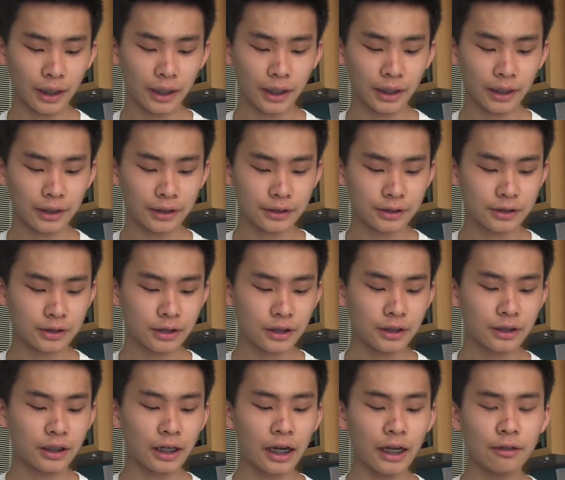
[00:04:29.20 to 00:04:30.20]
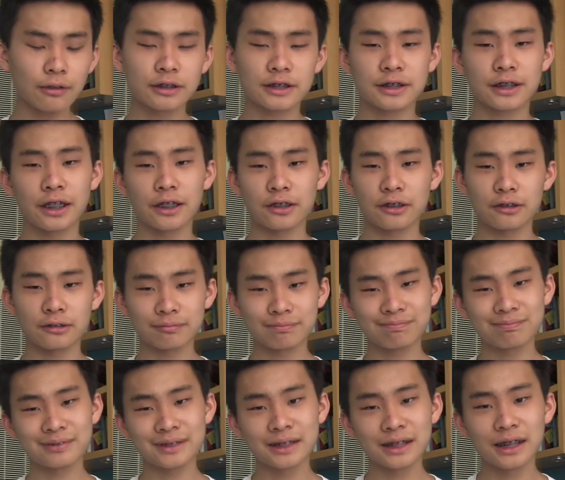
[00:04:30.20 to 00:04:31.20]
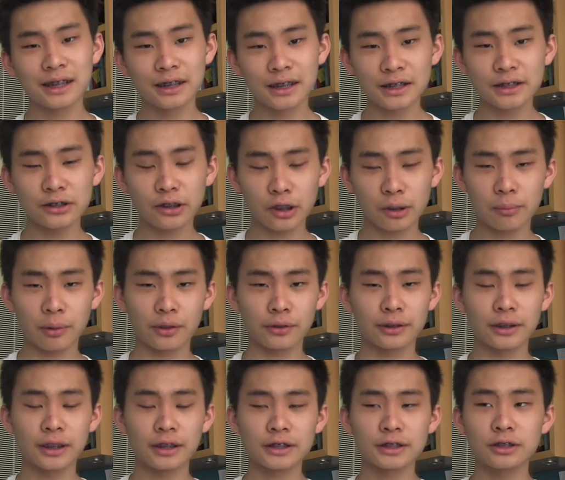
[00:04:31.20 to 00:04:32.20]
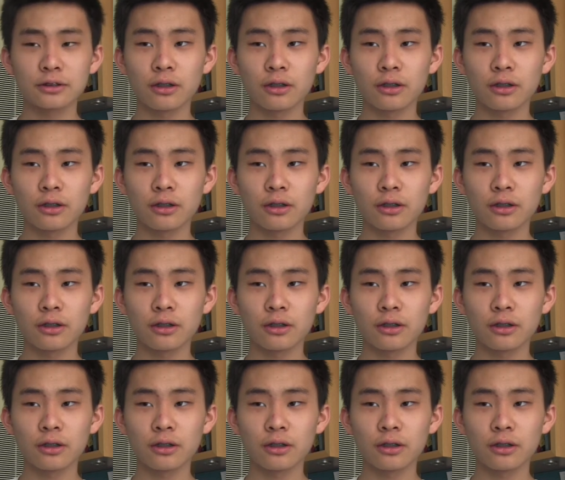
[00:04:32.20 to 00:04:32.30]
And the iris scanner, let's talk about that.